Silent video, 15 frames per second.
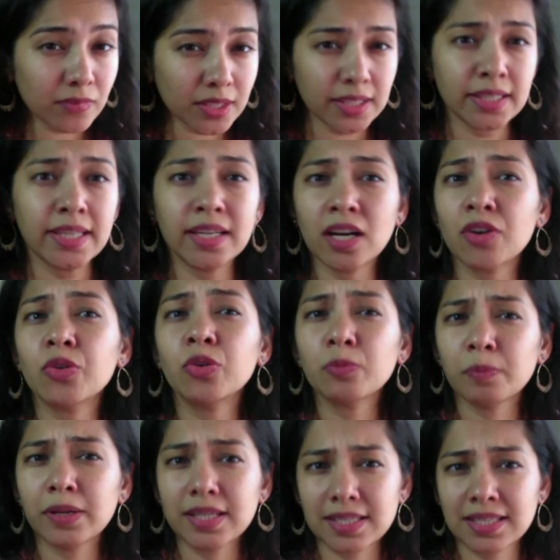in our
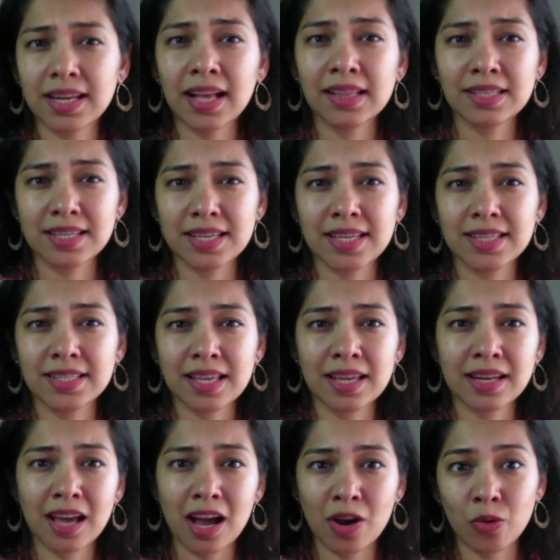own personalities and
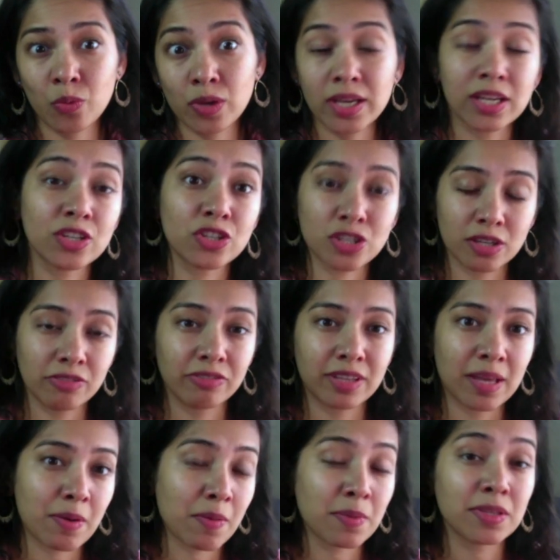how we can shift
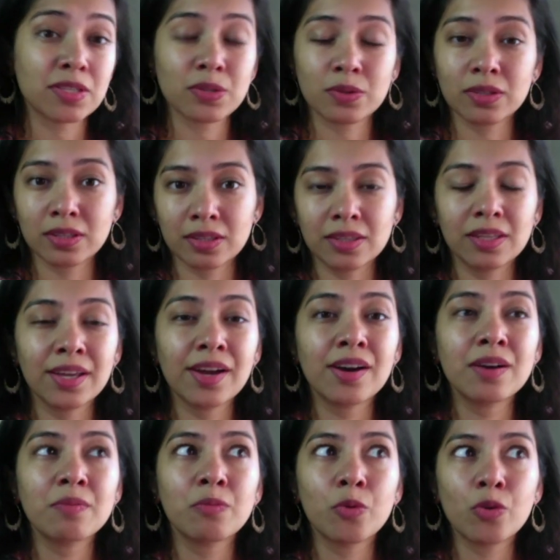them. So they
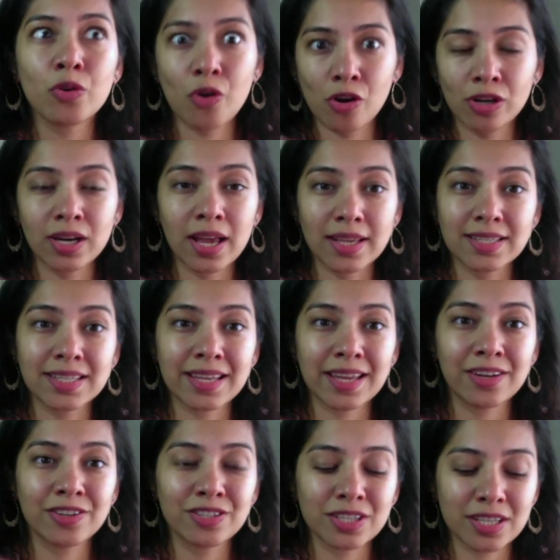are more long-lasting
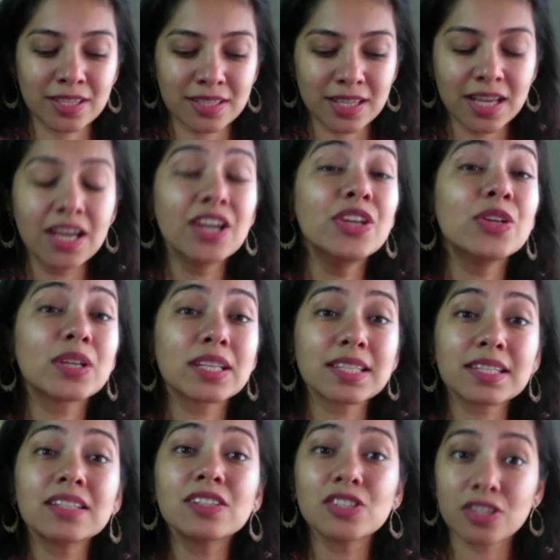energies. You can
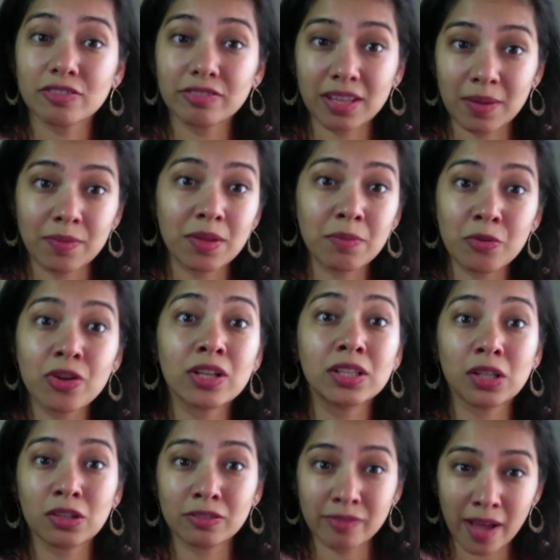still shift them. They bring a
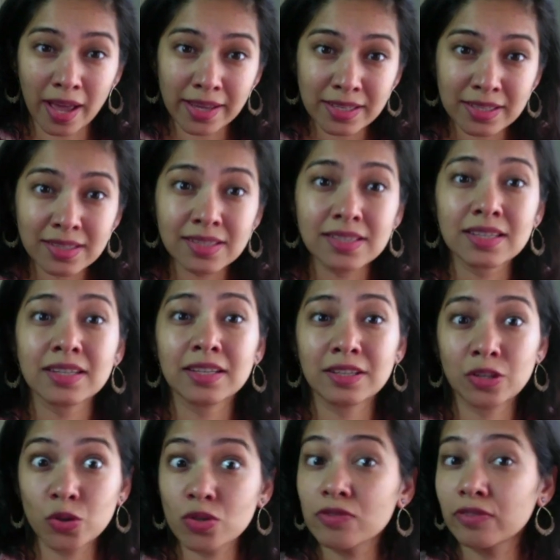lot of guidance and
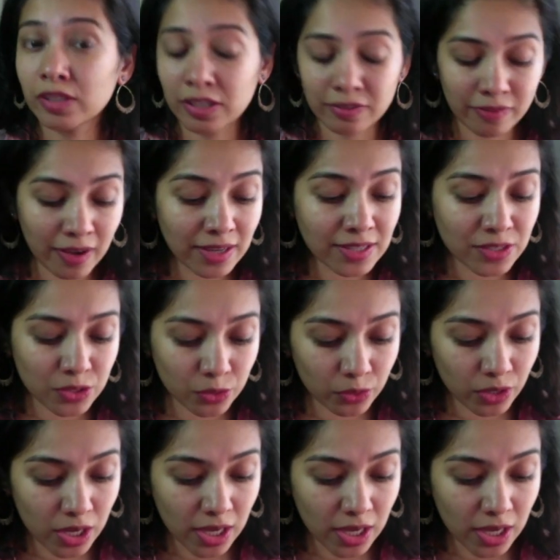useful advice. So